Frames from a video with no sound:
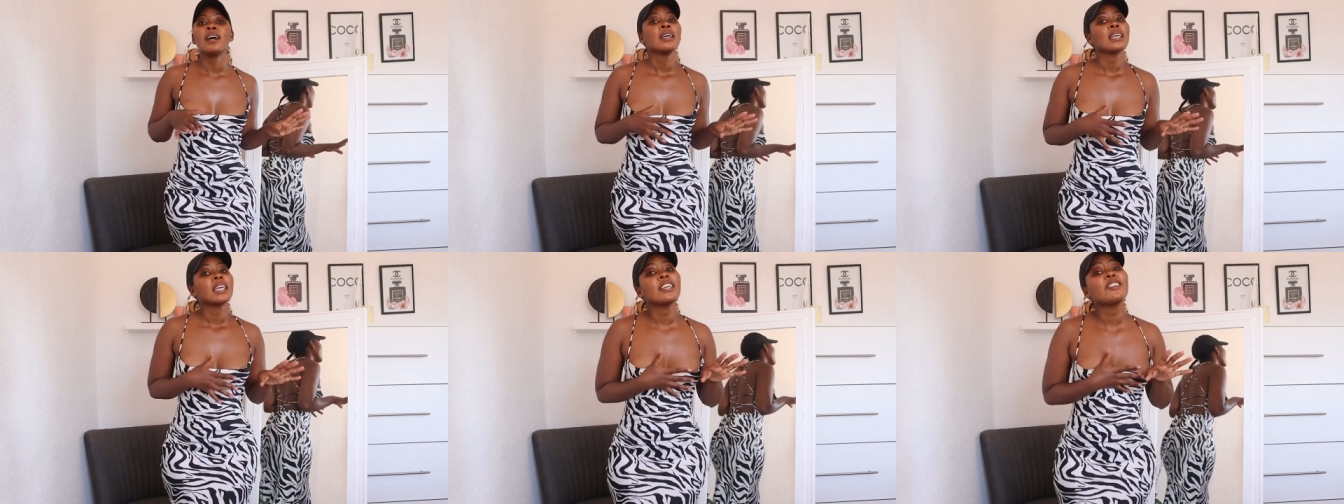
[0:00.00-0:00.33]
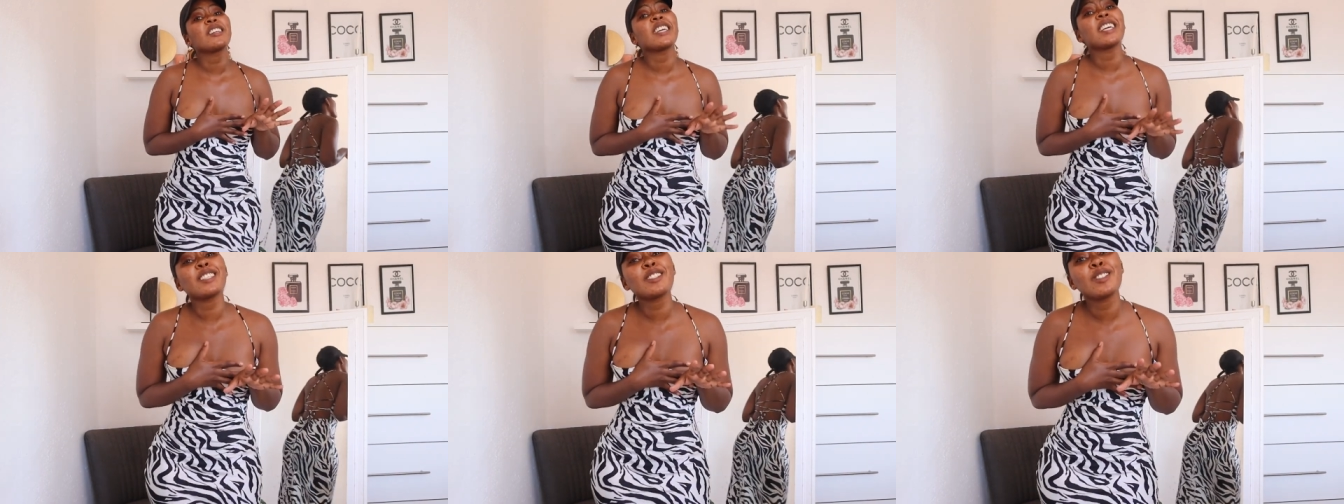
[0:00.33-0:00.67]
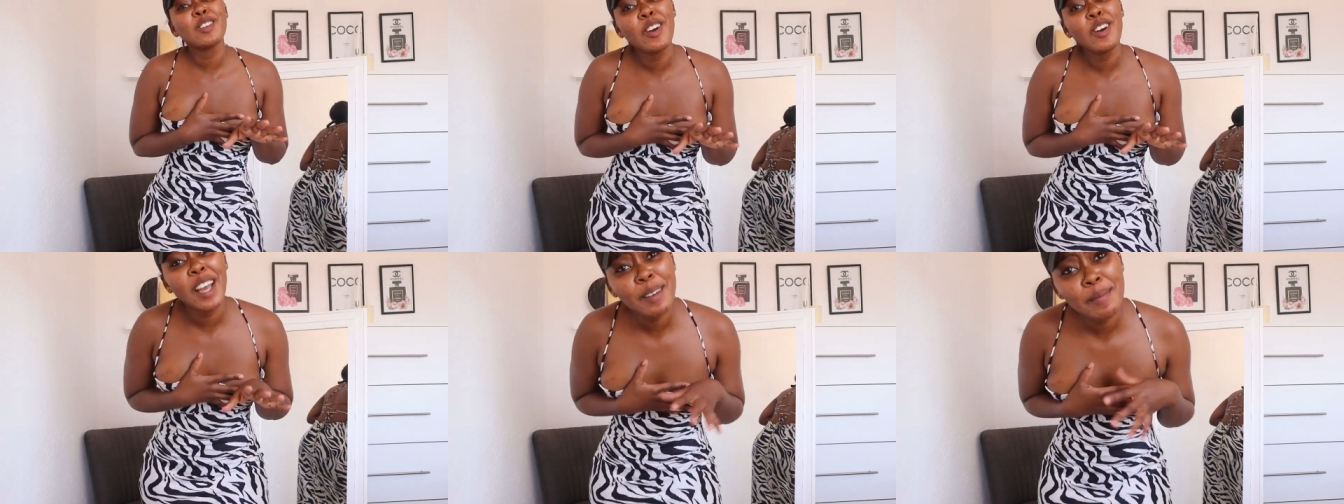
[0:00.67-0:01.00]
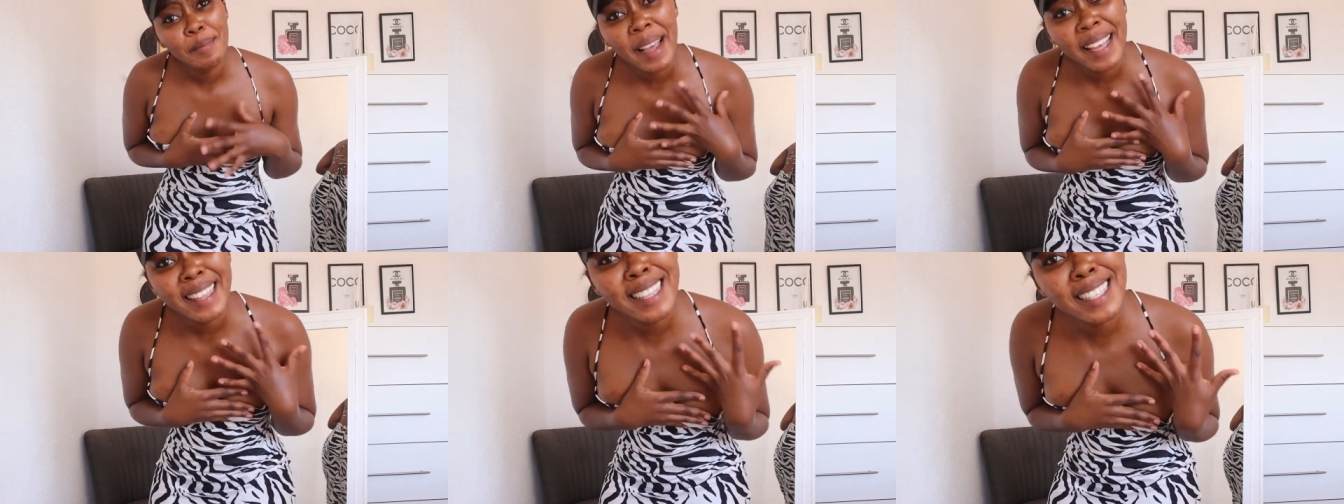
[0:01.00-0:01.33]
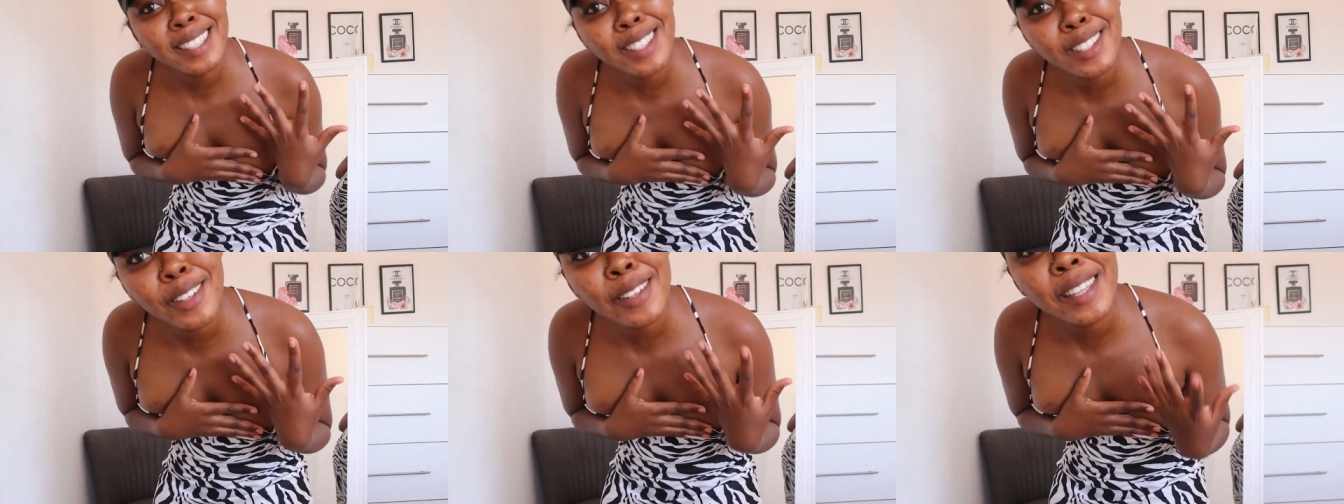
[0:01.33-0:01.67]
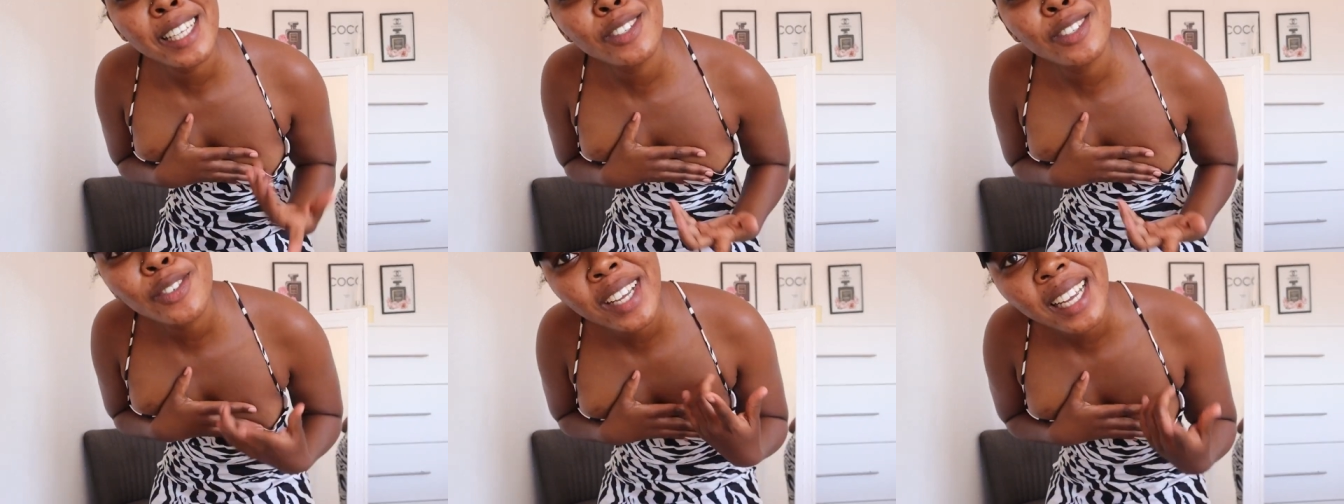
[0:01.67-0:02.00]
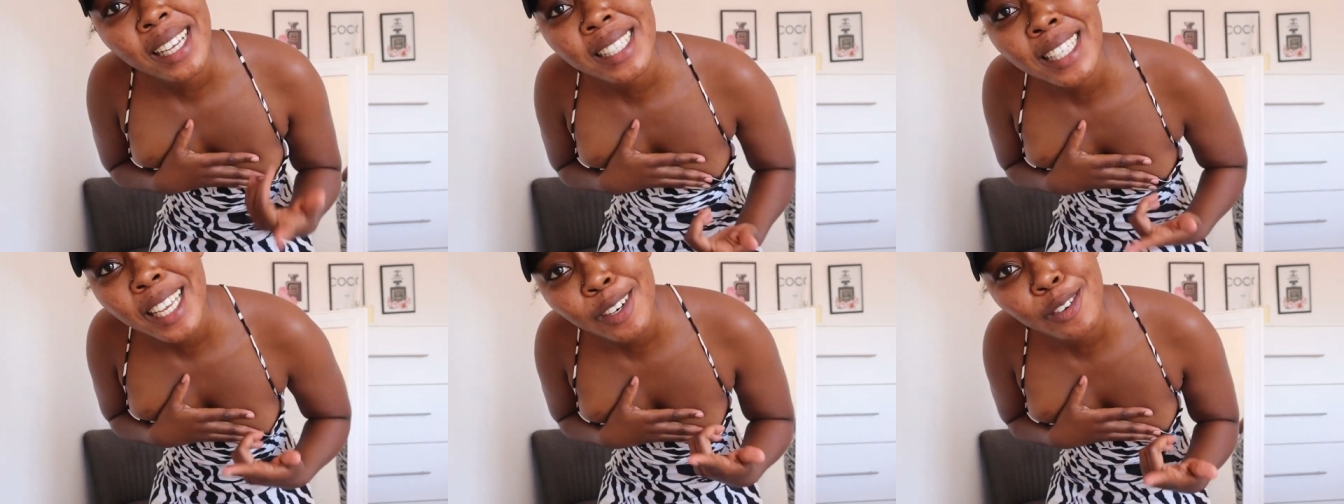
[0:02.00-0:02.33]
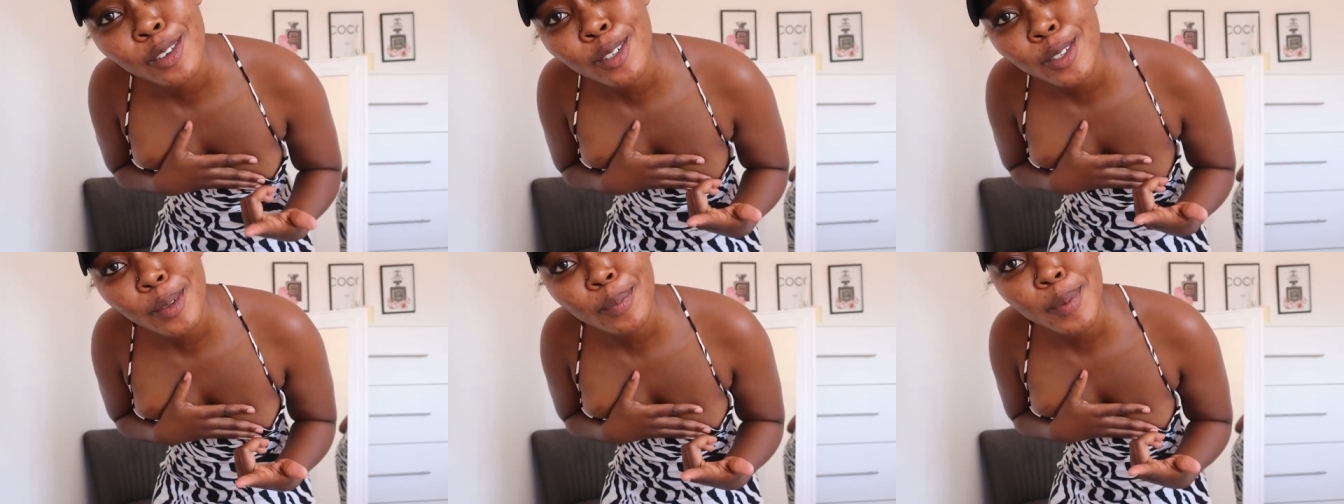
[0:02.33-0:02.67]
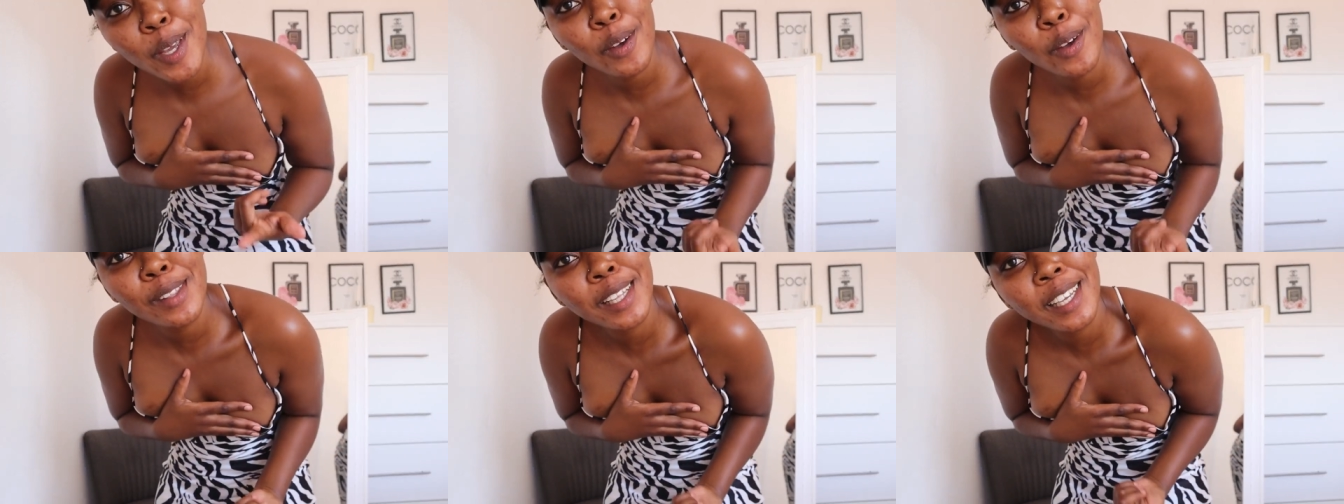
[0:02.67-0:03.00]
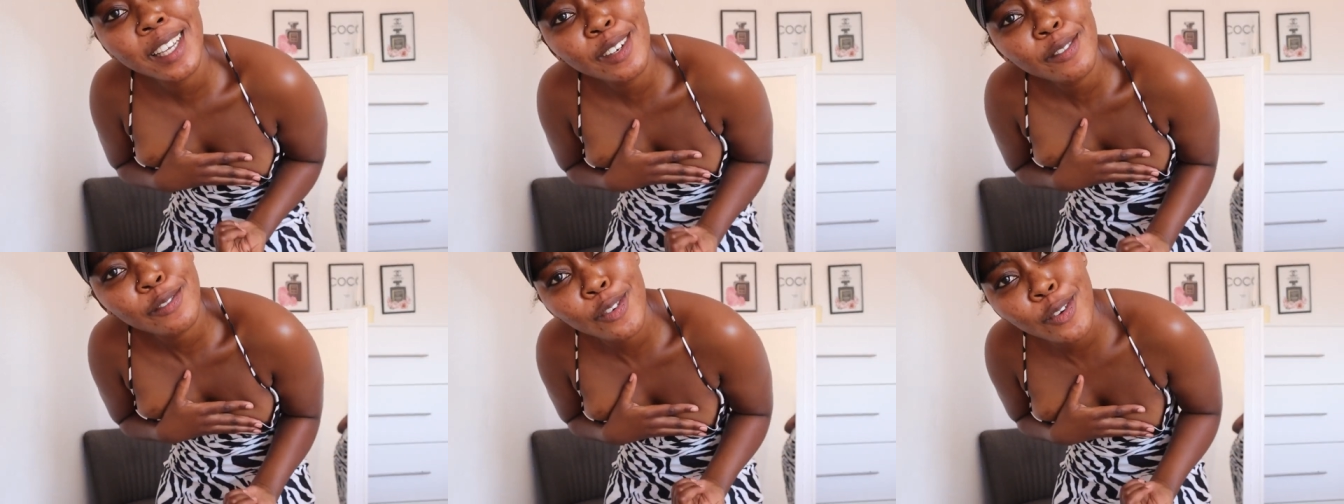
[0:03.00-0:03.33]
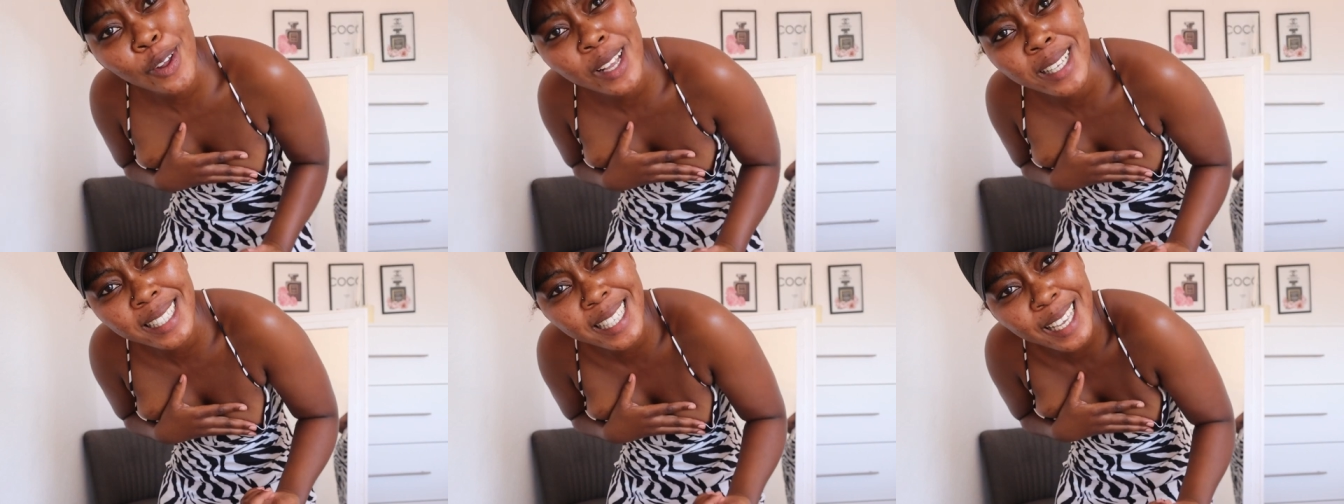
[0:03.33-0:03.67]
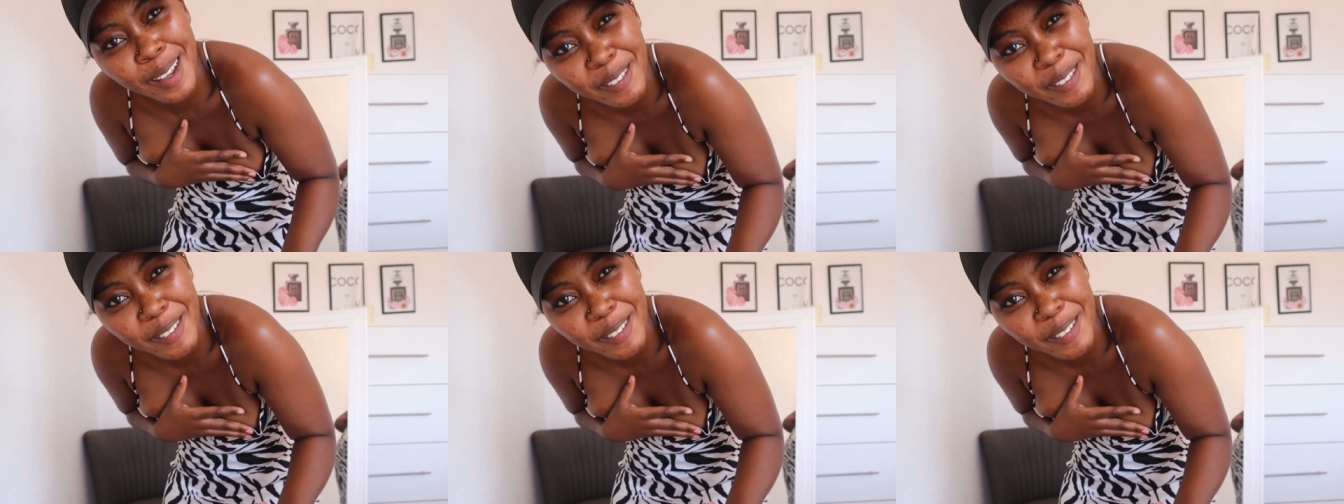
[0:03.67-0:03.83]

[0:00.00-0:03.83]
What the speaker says: Can you guys go and buy this so that you guys can also be on the influencer